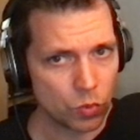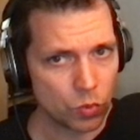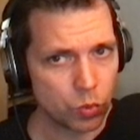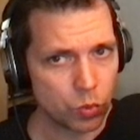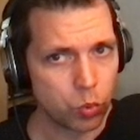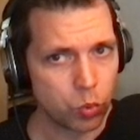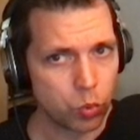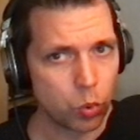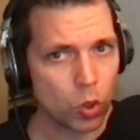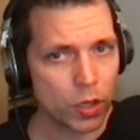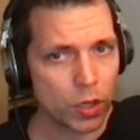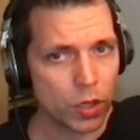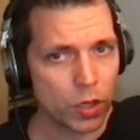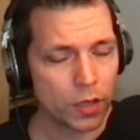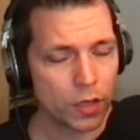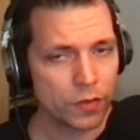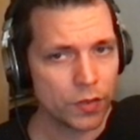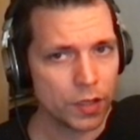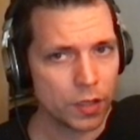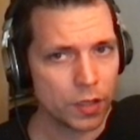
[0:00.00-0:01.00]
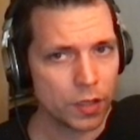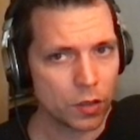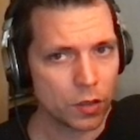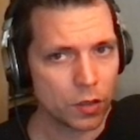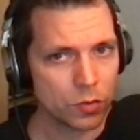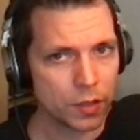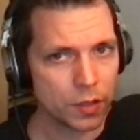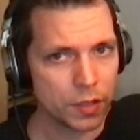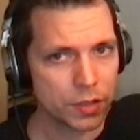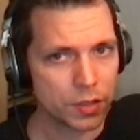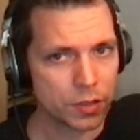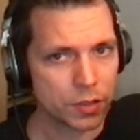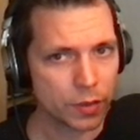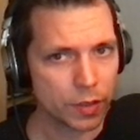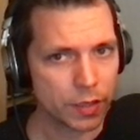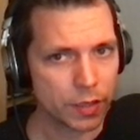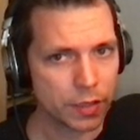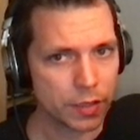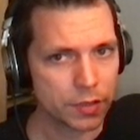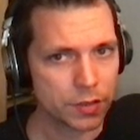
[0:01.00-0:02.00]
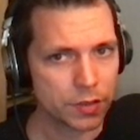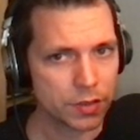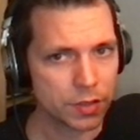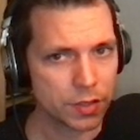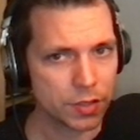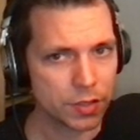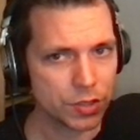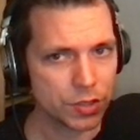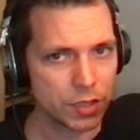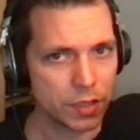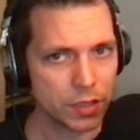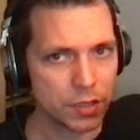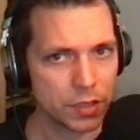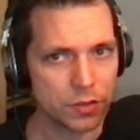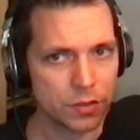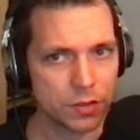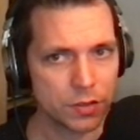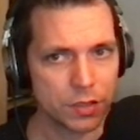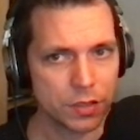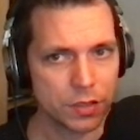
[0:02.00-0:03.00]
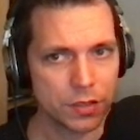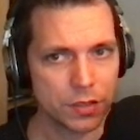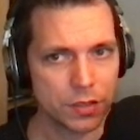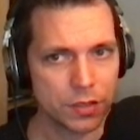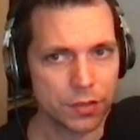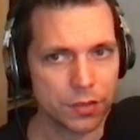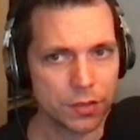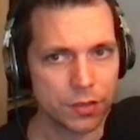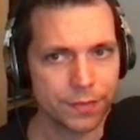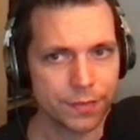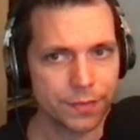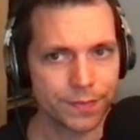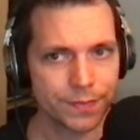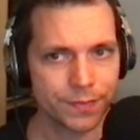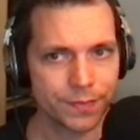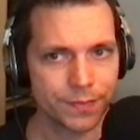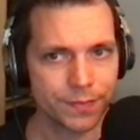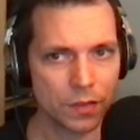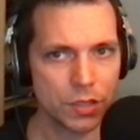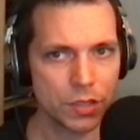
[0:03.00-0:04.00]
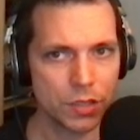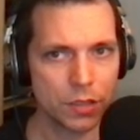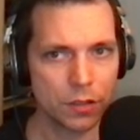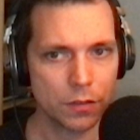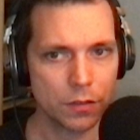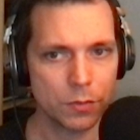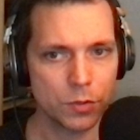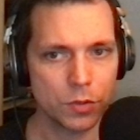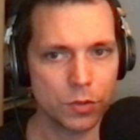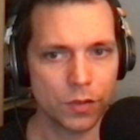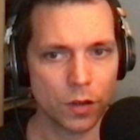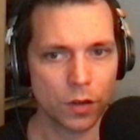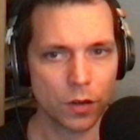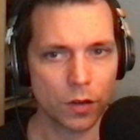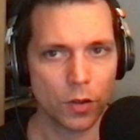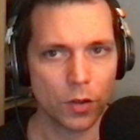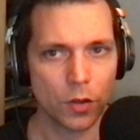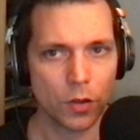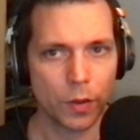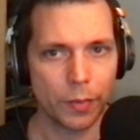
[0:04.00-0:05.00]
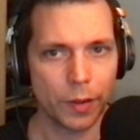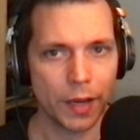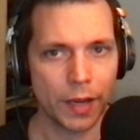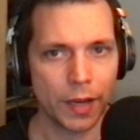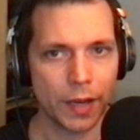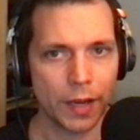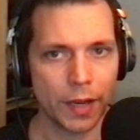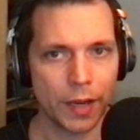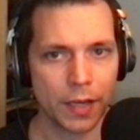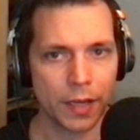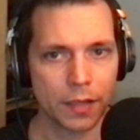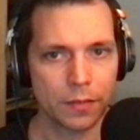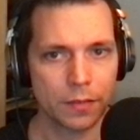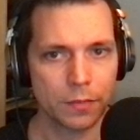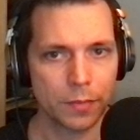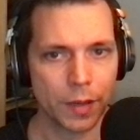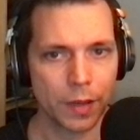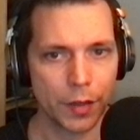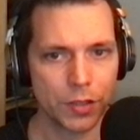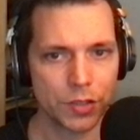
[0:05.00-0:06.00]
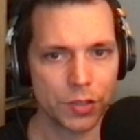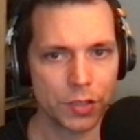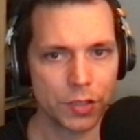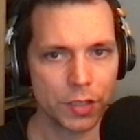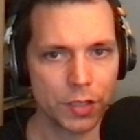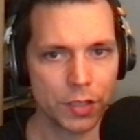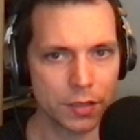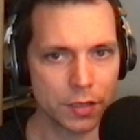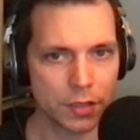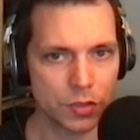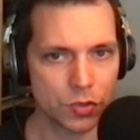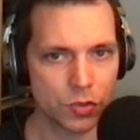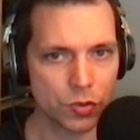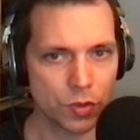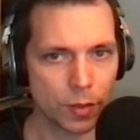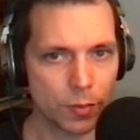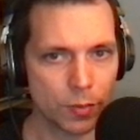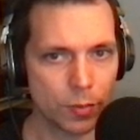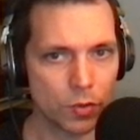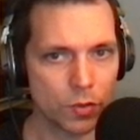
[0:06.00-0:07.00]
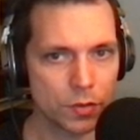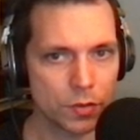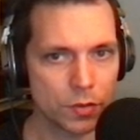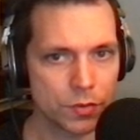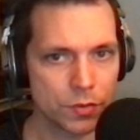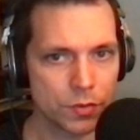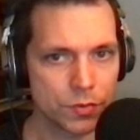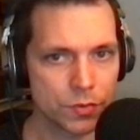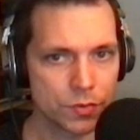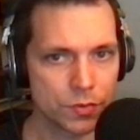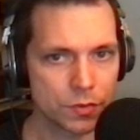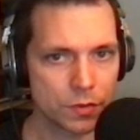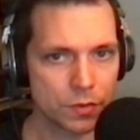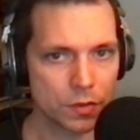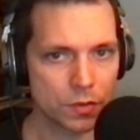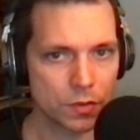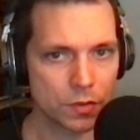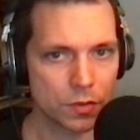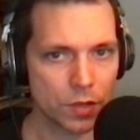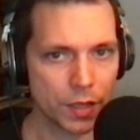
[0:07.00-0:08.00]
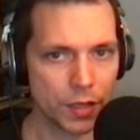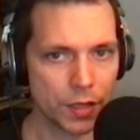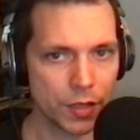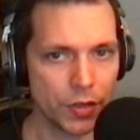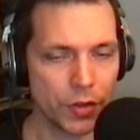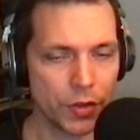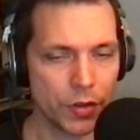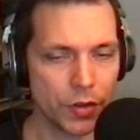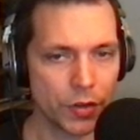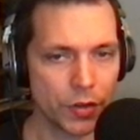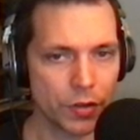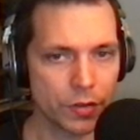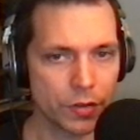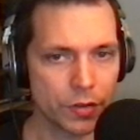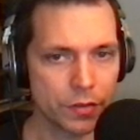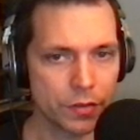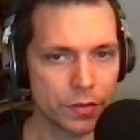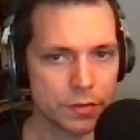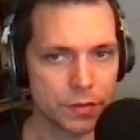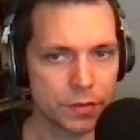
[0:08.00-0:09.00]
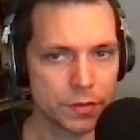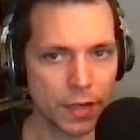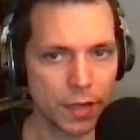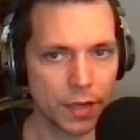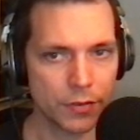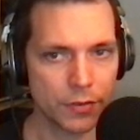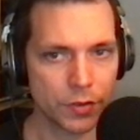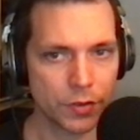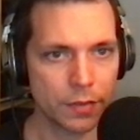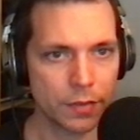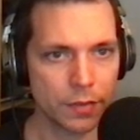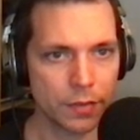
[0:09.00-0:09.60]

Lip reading: one of the only squares that she can go to. She could have moved all the way back, but I think she gets into trouble, like here, after that.